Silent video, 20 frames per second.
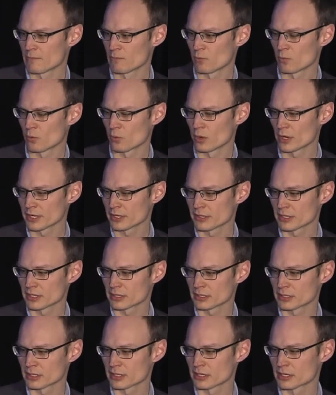One of
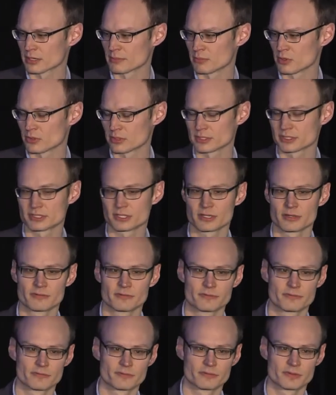the components
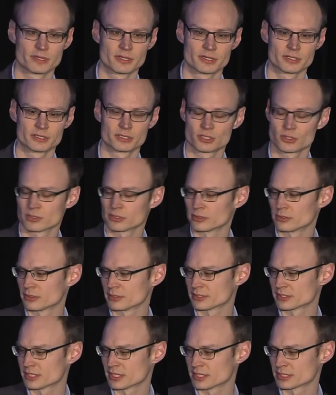of the Joint Oil
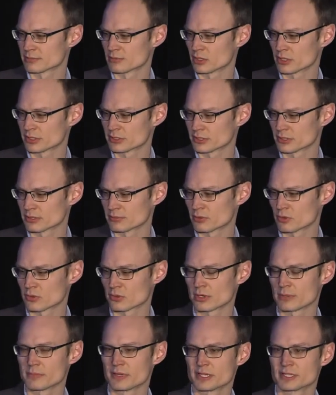Sands Monitoring
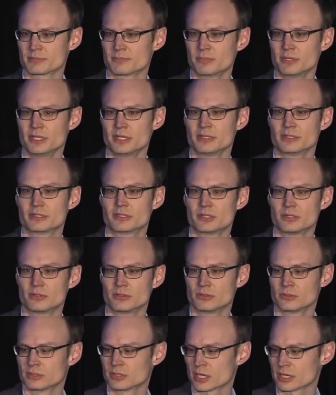Program has been
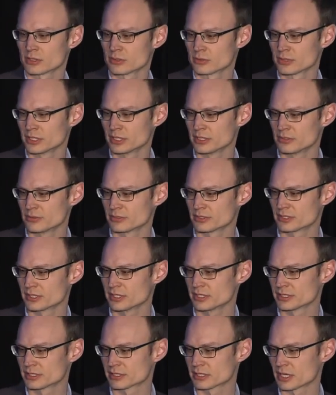to not only use
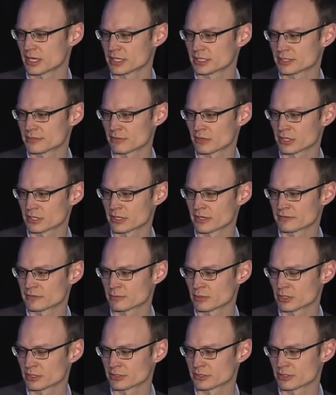these kinds of archives,
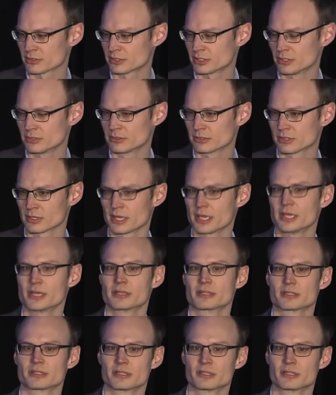but also to use lakes.